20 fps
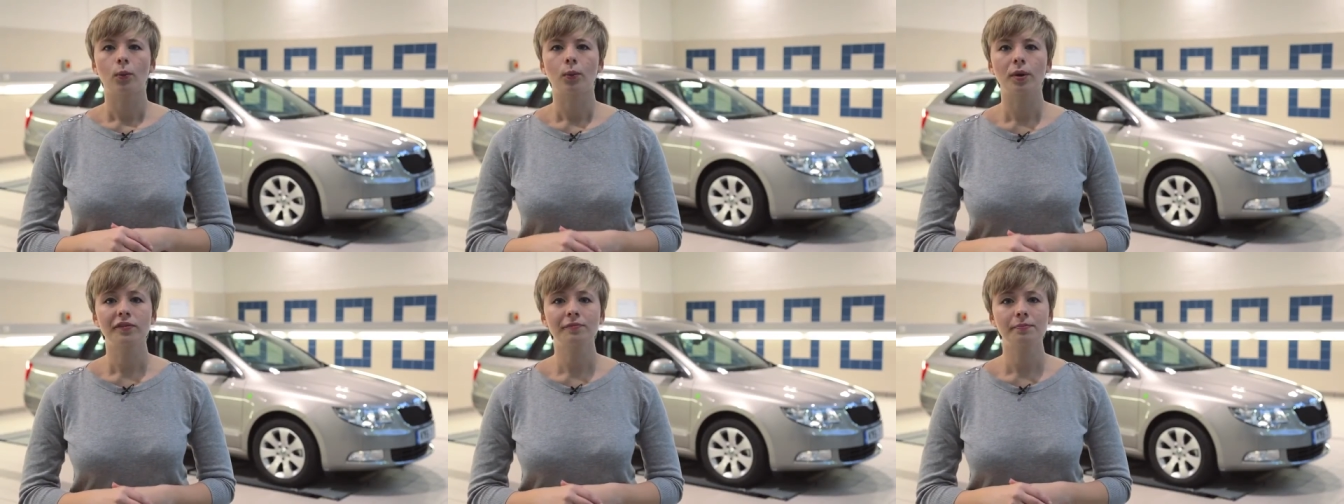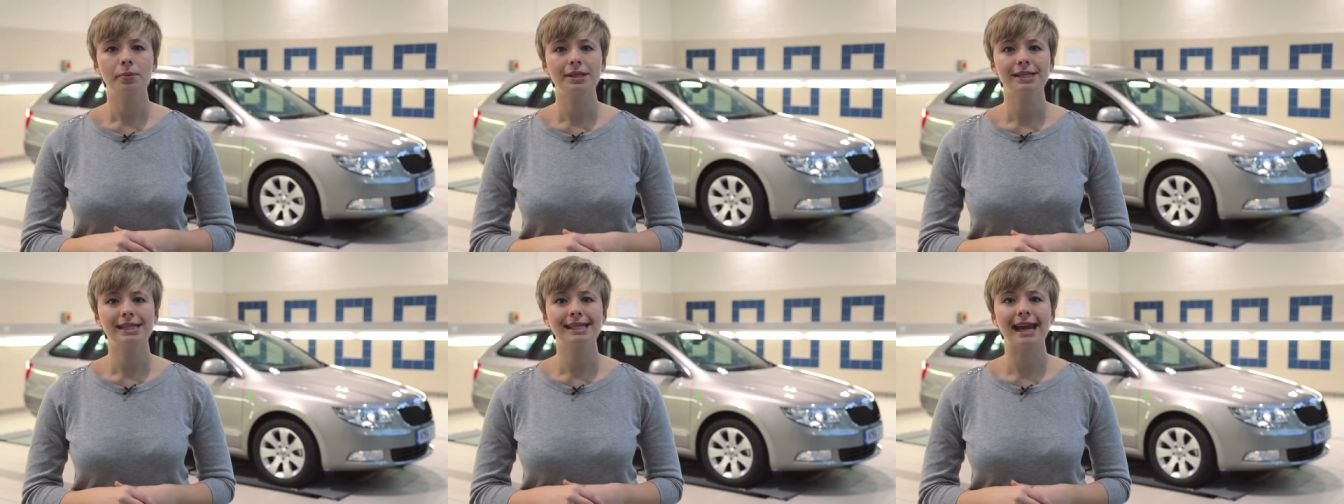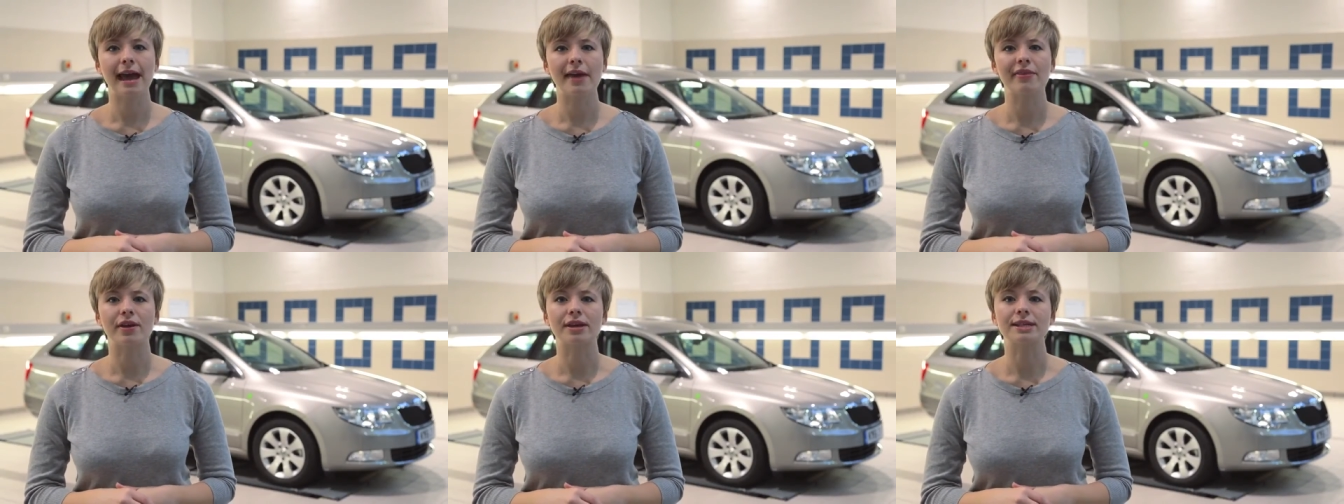We've put
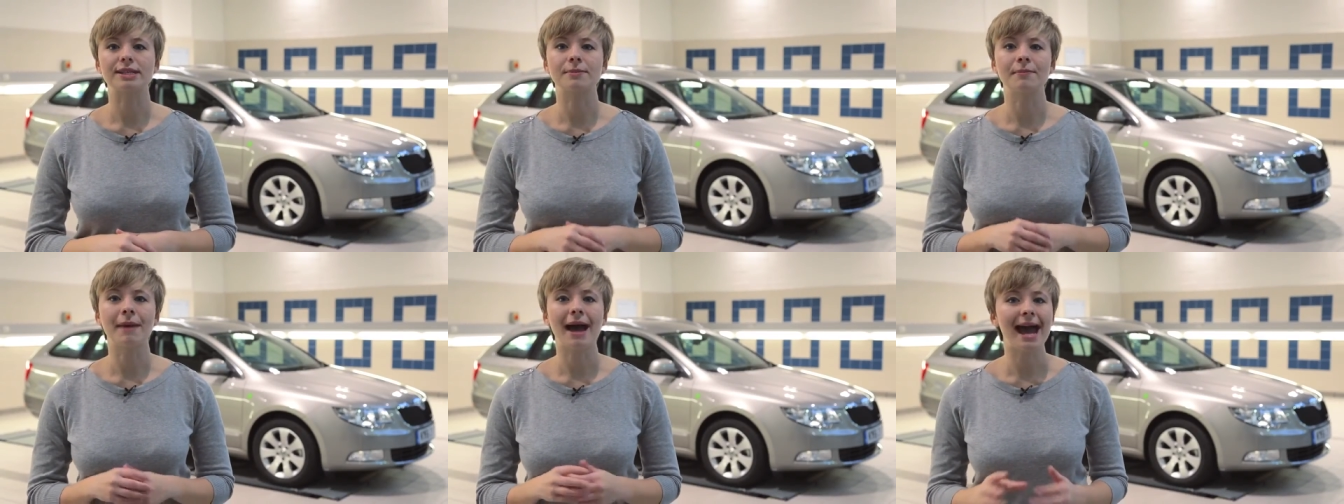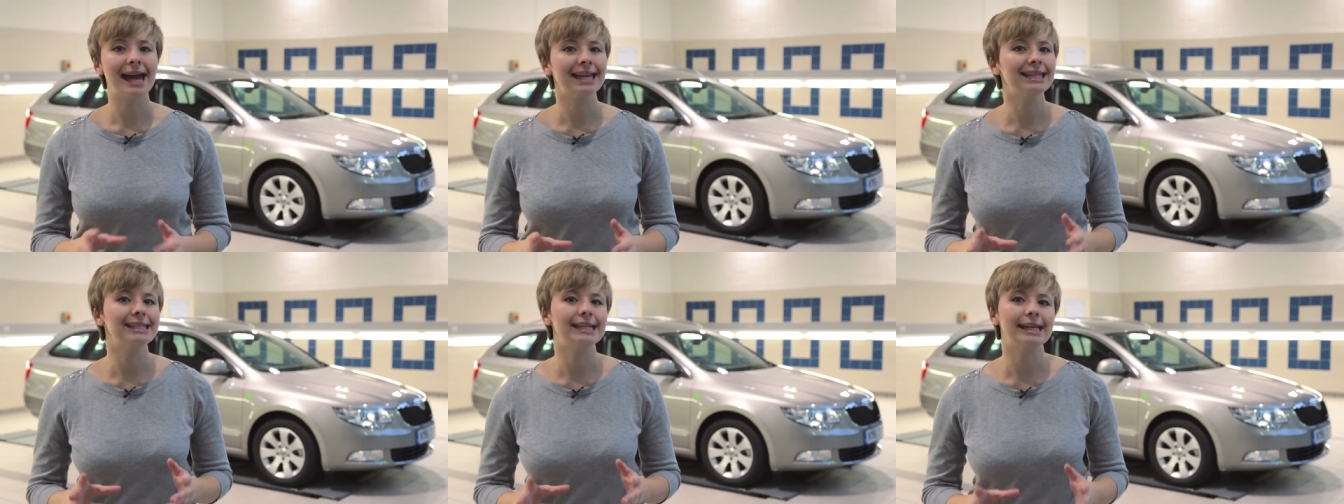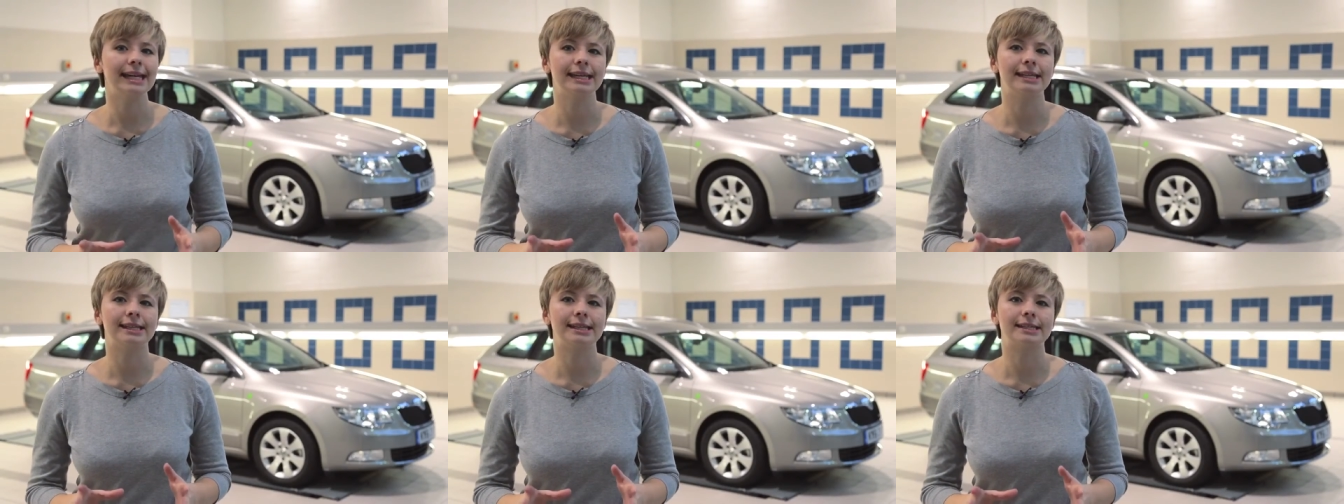together some
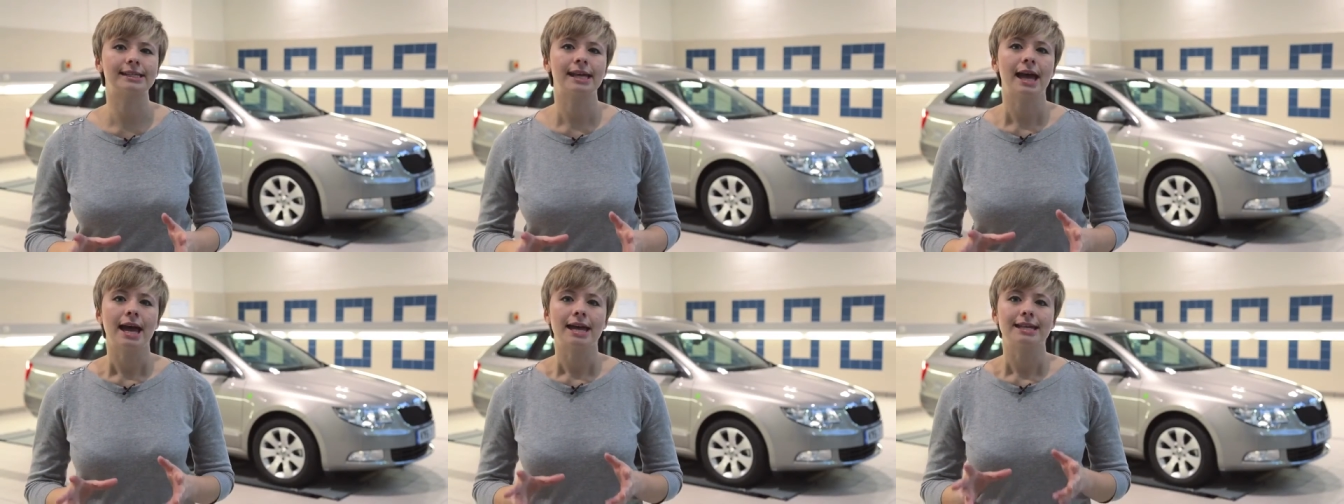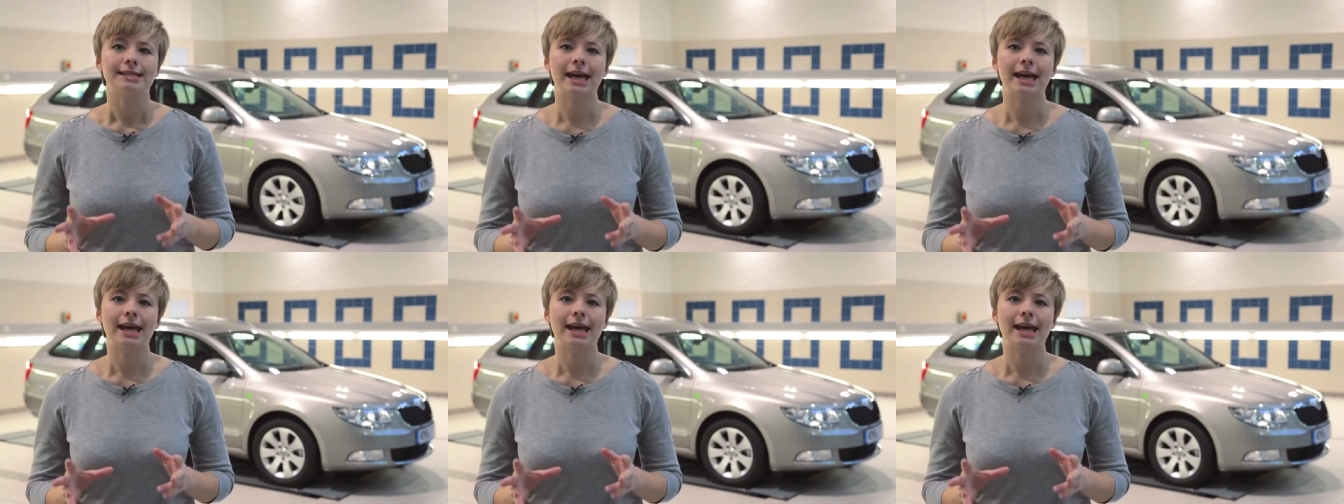handy hints